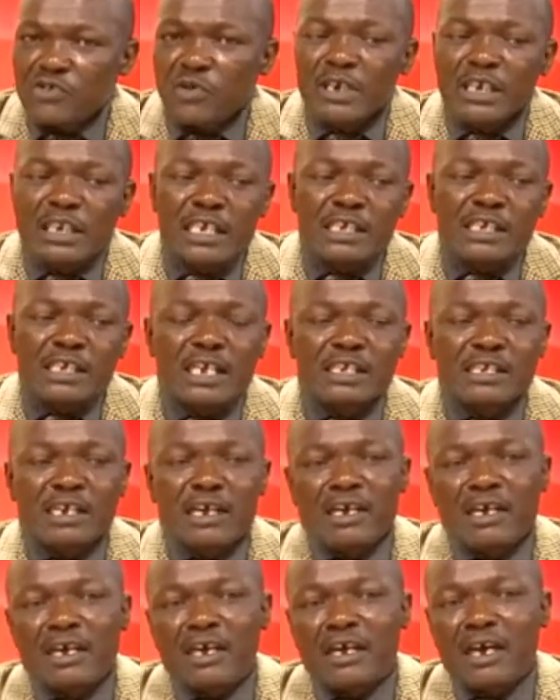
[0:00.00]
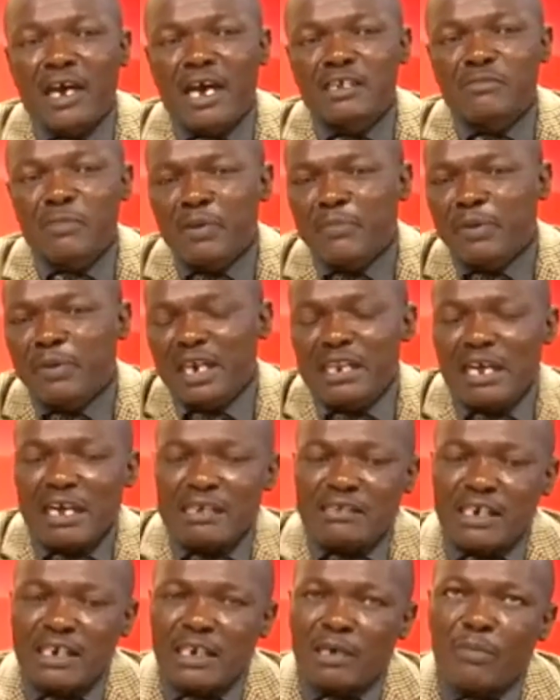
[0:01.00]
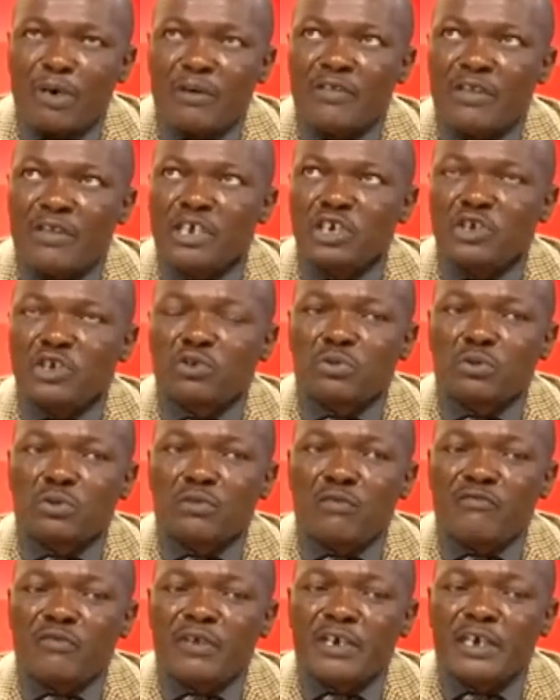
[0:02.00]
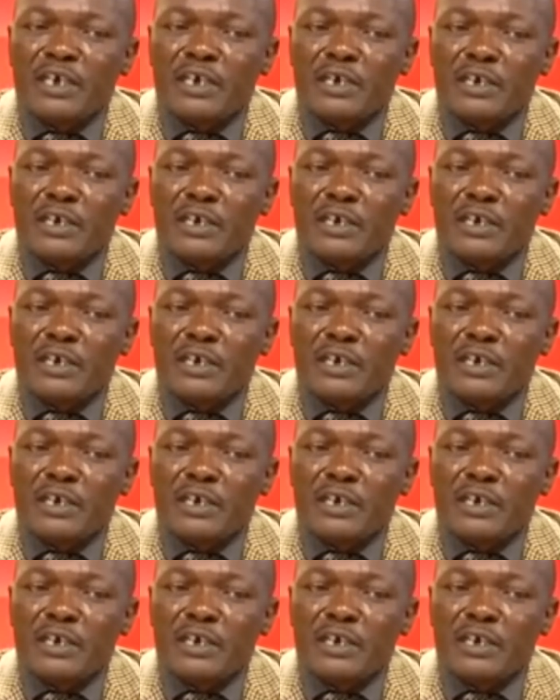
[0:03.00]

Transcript: So in this case, uh, as my brother said about the issue of uh,